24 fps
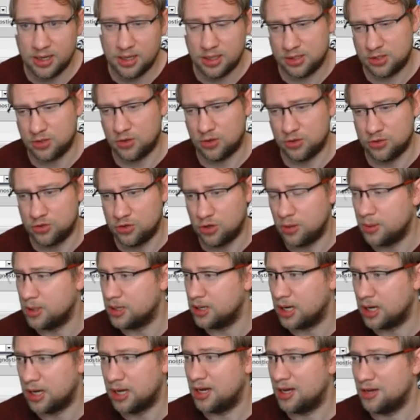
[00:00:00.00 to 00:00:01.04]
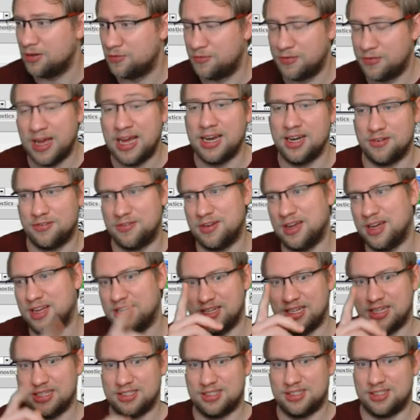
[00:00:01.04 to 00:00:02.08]
Let's call it turbine. Fan.
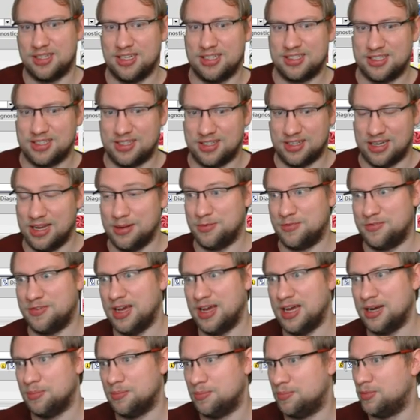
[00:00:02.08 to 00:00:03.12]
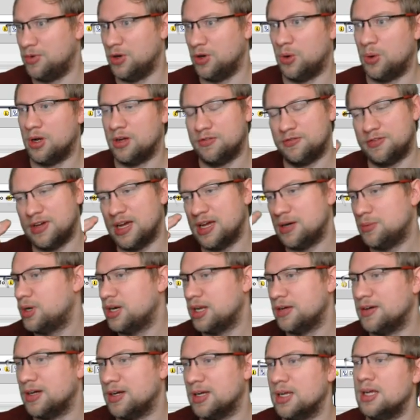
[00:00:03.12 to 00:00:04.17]
That's the name. Fan, blower, fan,
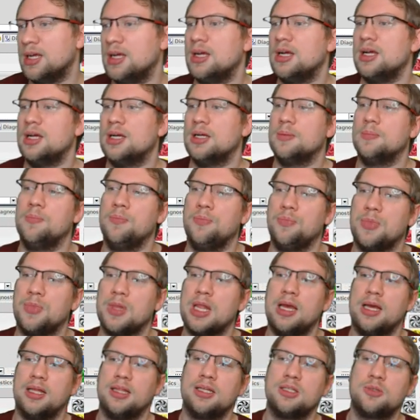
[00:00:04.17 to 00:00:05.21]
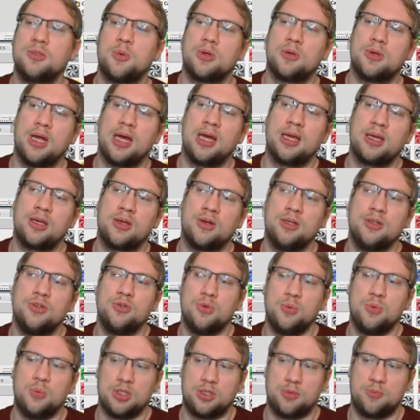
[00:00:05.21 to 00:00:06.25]
whatever. And that's what I can do
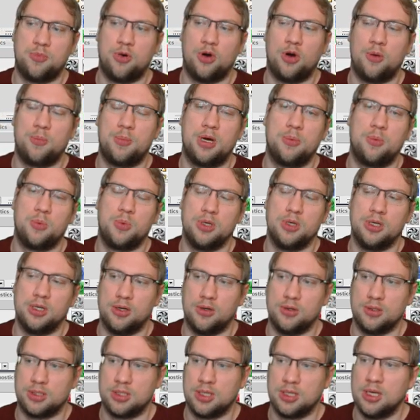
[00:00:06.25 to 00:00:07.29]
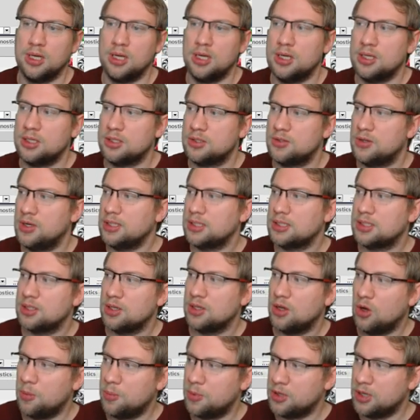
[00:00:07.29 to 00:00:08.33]
with pop-up windows. So let's
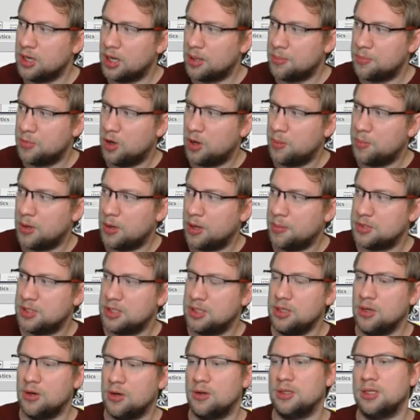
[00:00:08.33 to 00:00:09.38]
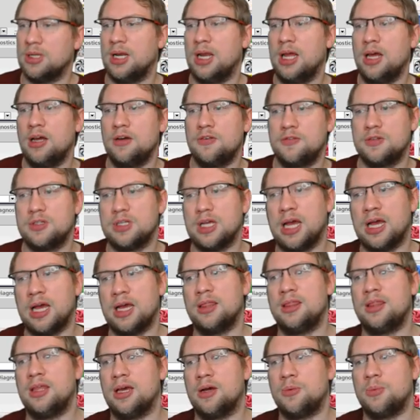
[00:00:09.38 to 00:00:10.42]
open up pop-ups here on the left,
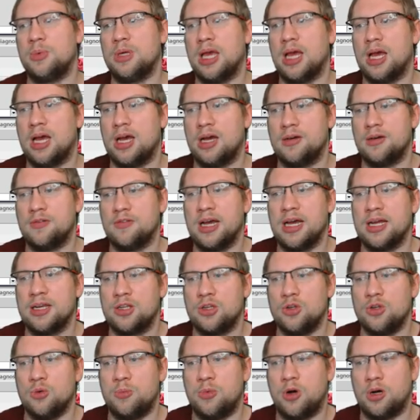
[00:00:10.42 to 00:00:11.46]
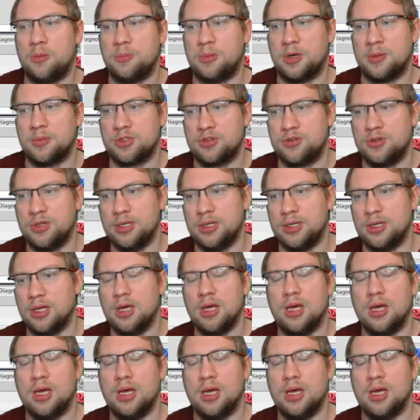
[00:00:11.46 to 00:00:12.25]
and there we have add new pop-up screen.